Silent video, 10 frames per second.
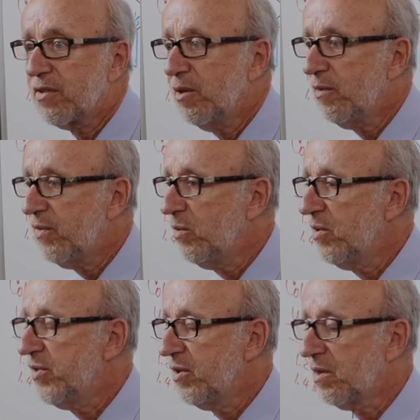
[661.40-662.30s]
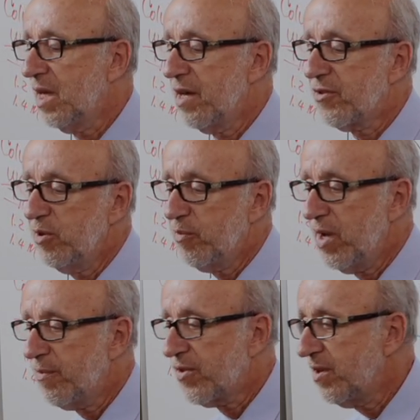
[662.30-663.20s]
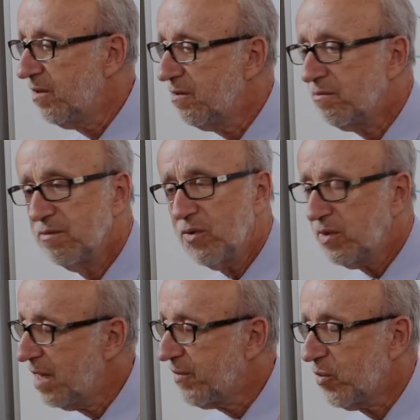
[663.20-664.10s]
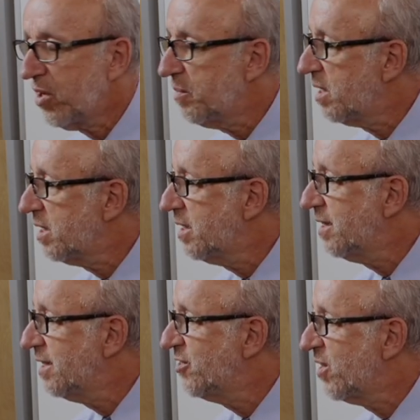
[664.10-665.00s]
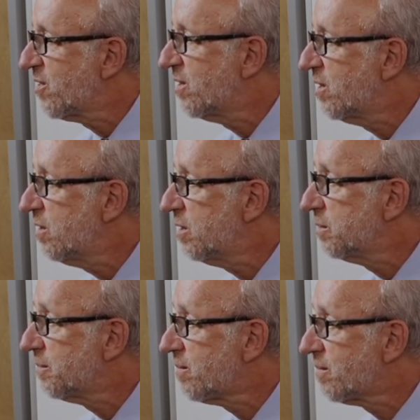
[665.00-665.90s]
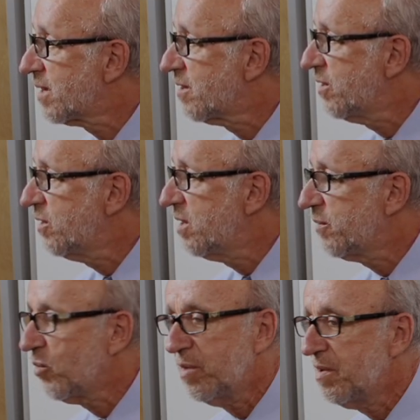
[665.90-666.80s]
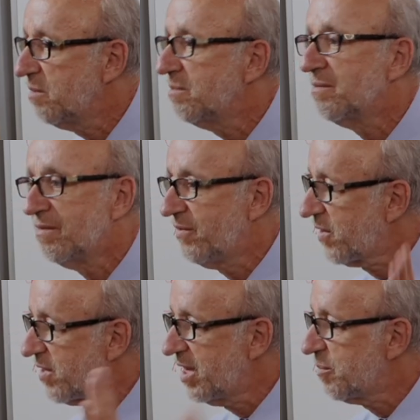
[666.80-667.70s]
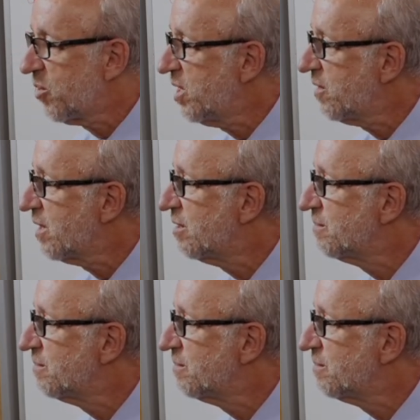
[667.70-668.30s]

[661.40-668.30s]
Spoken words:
skillful with your class 2 preps, you don't have to worry about hitting the adjacent teeth. So you don't have to worry about fixing them or anything.